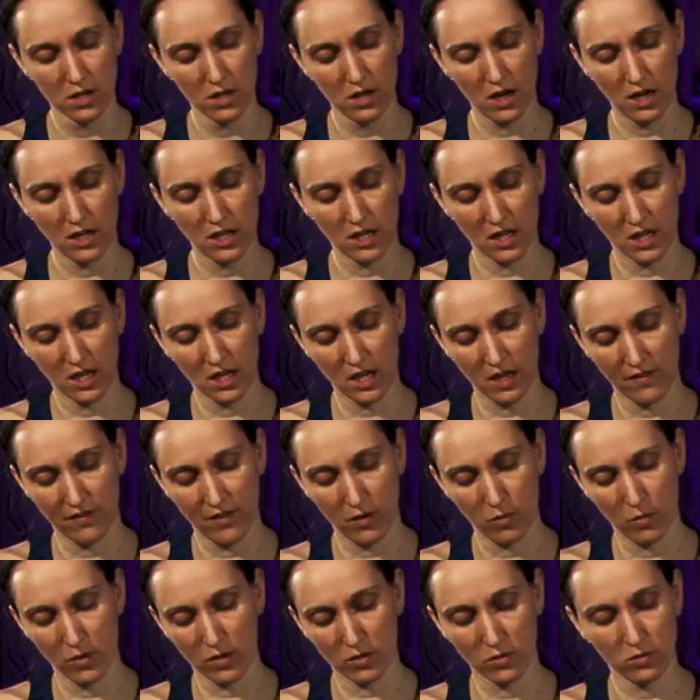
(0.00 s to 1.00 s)
You can give it
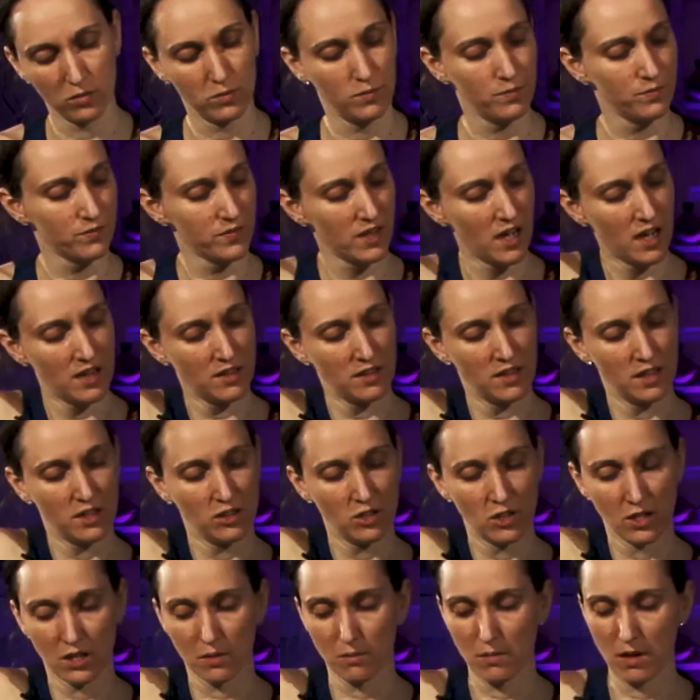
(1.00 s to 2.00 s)
a wiggle, and then
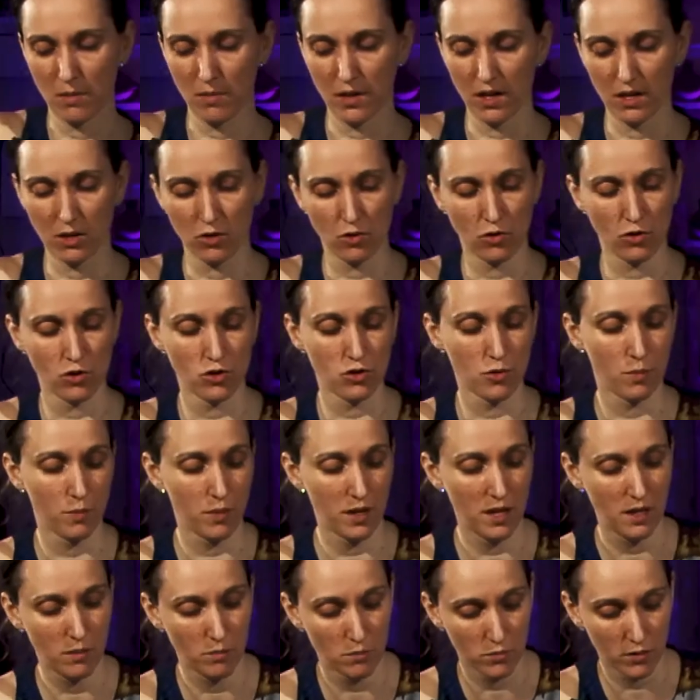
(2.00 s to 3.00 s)
you can maybe use your
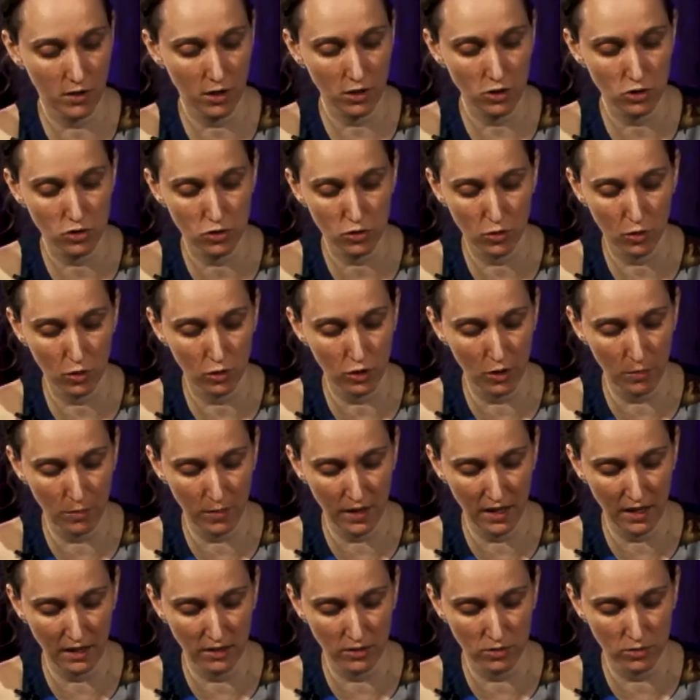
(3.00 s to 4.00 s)
paintbrush or your
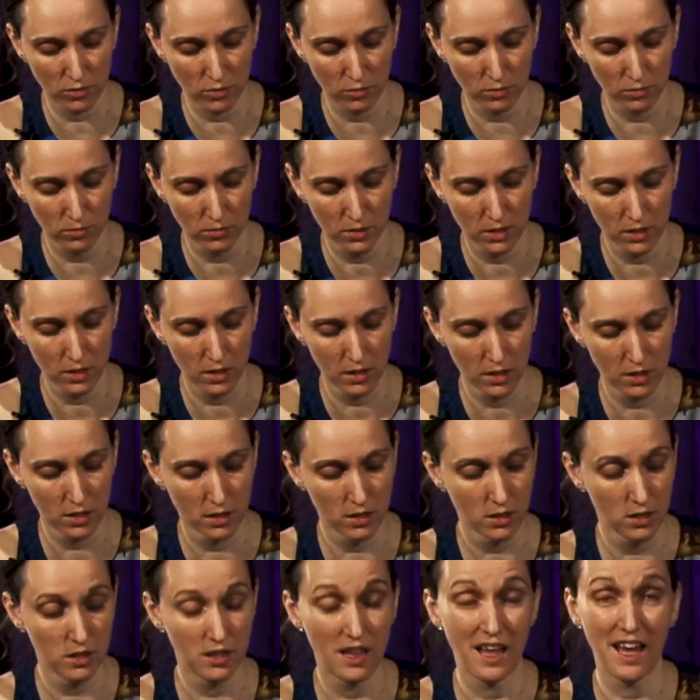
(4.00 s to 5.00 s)
pencil,
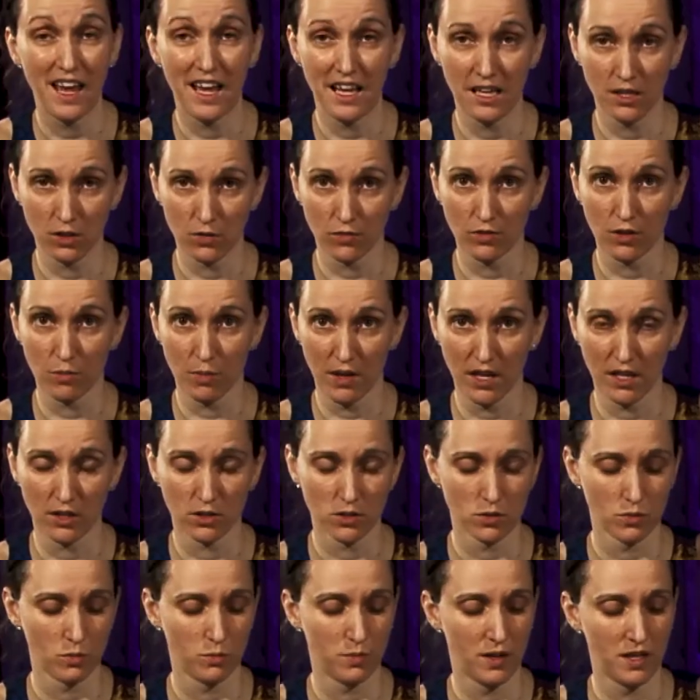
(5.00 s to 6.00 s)
the end of the
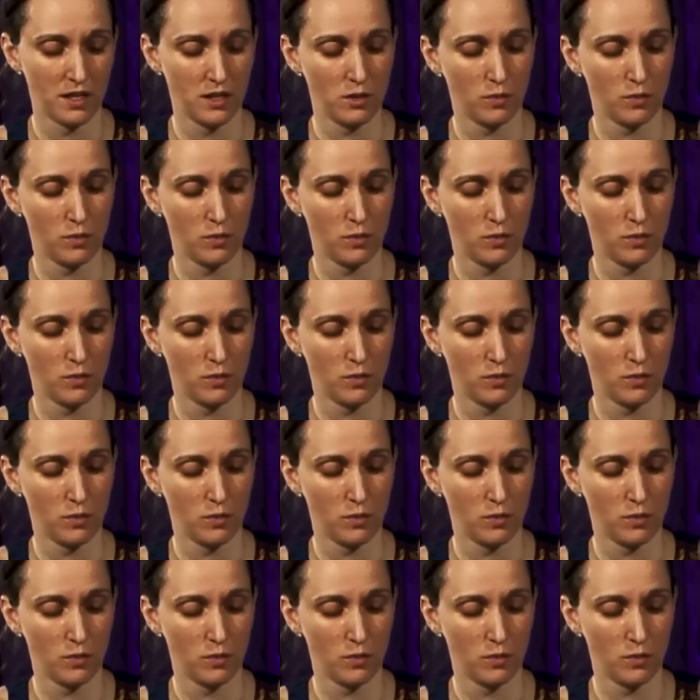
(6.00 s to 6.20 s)
pencil by the